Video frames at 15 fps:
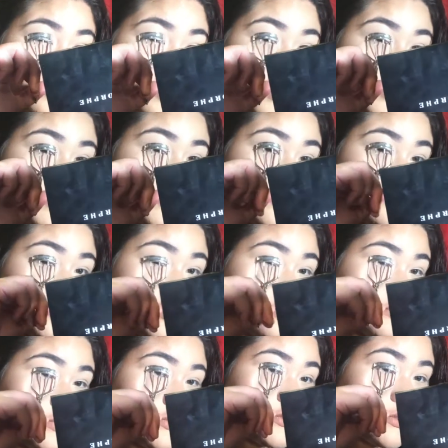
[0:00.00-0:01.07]
I
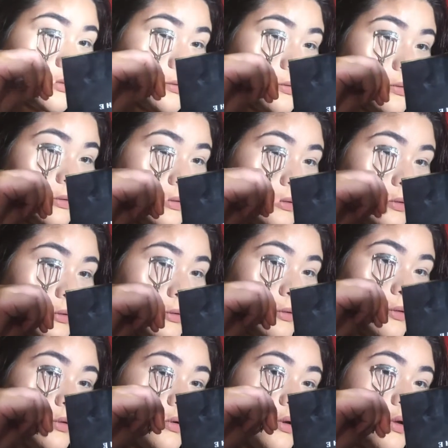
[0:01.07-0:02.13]
sometimes don't.
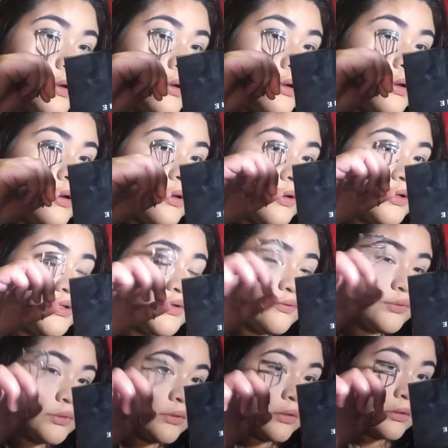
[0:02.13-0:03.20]
There's a
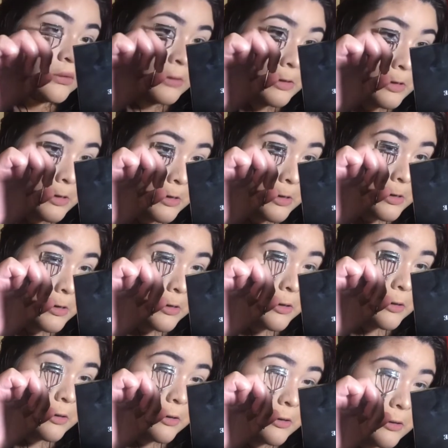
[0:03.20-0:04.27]
rule
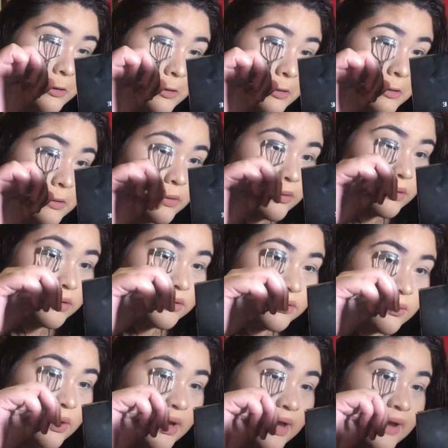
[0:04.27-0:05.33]
where like
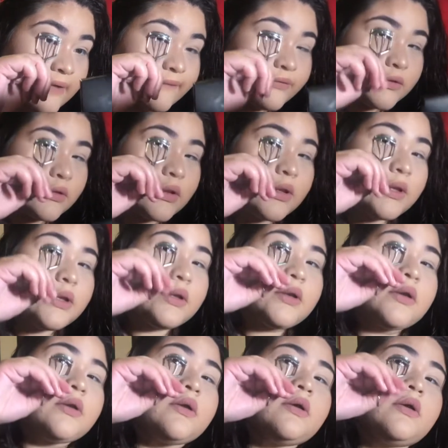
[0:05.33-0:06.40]
you have to
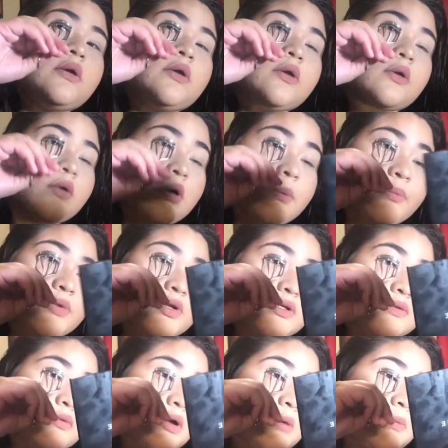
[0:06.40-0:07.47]
like go up
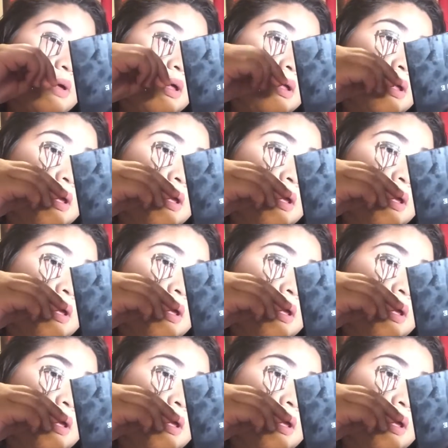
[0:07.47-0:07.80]
this way, but